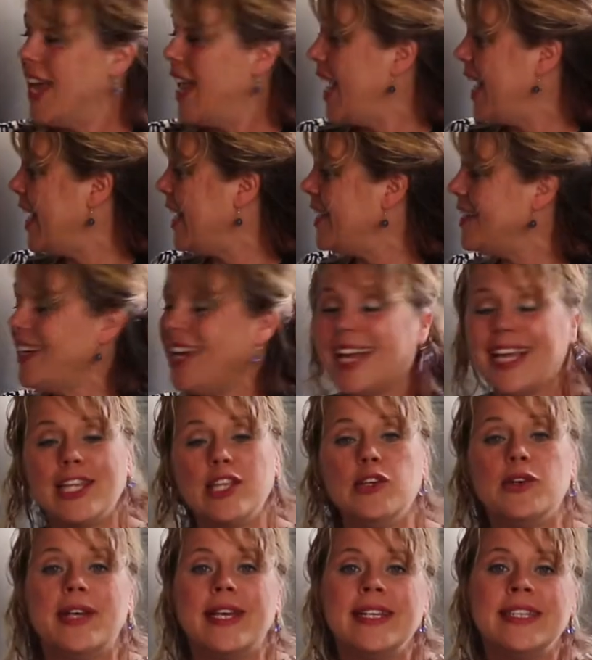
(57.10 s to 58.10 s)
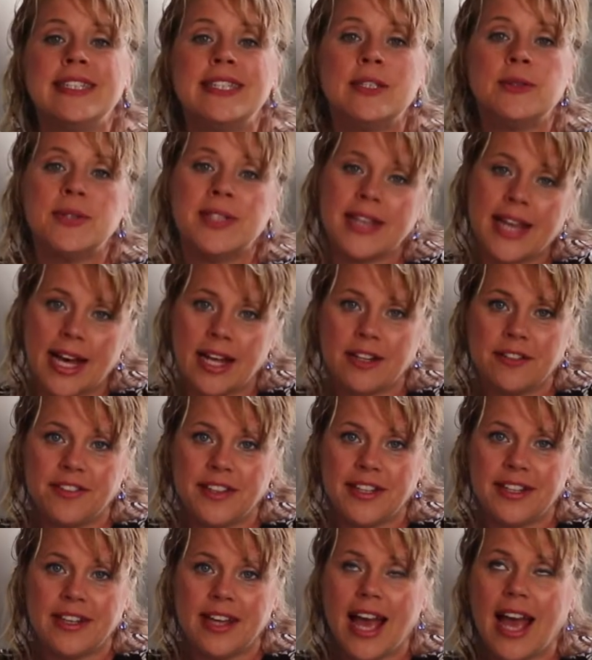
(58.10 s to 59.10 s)
and you can deal without
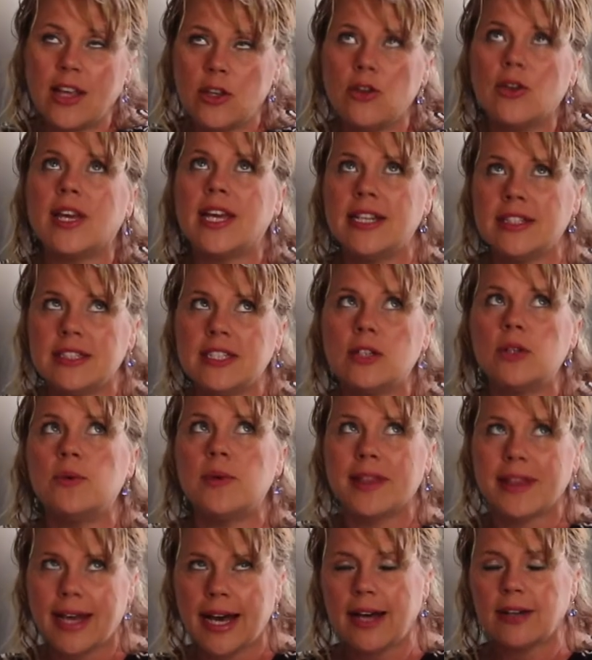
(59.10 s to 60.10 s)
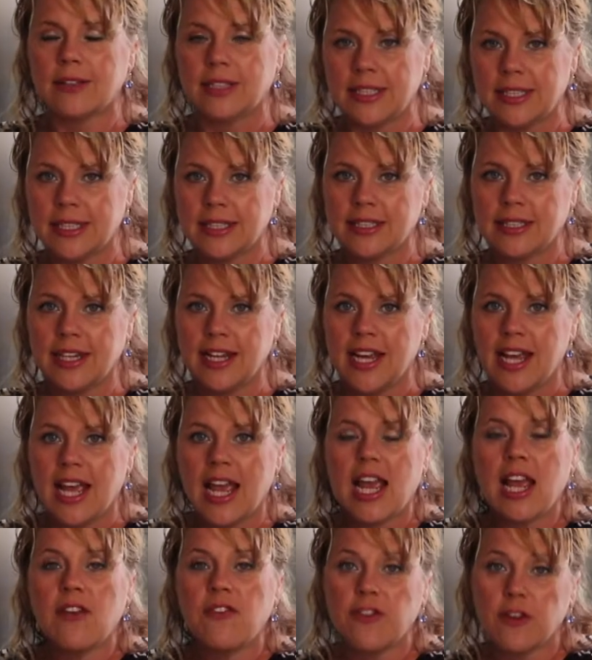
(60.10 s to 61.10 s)
it. You can deal without it
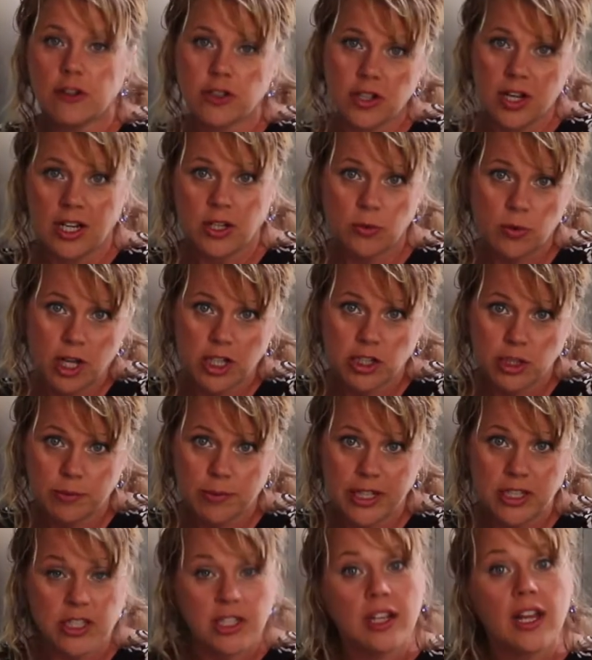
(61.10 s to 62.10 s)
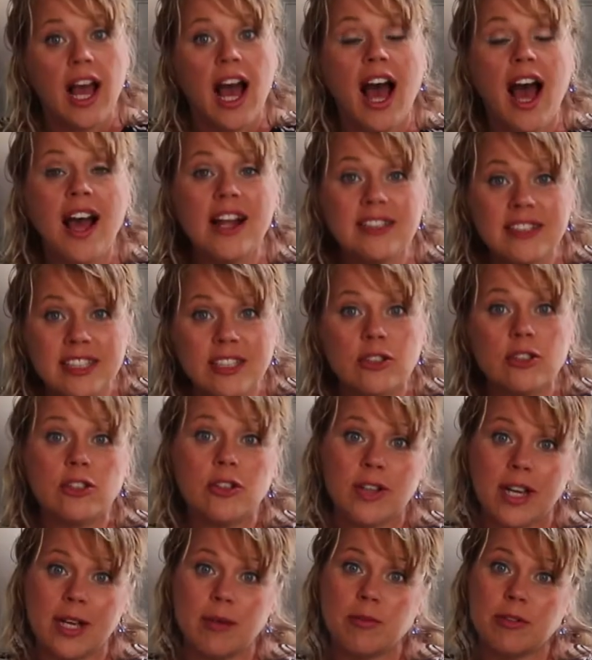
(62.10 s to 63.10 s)
if you're trying to watch your budget until
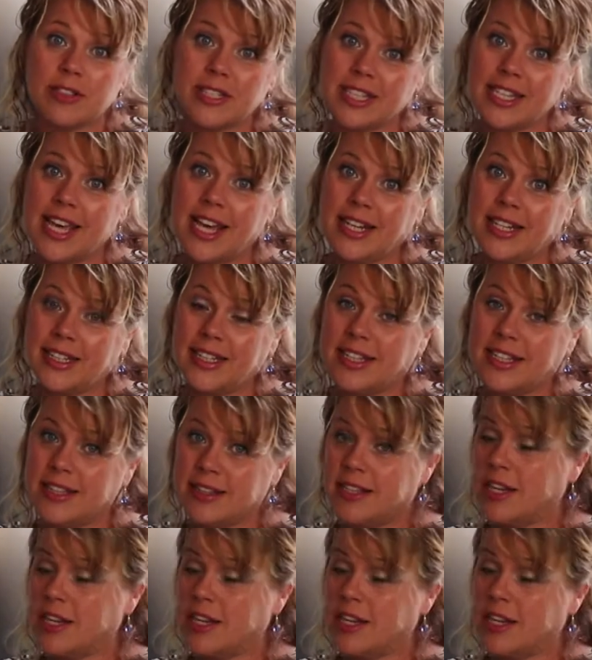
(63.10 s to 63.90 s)
you're able to get it in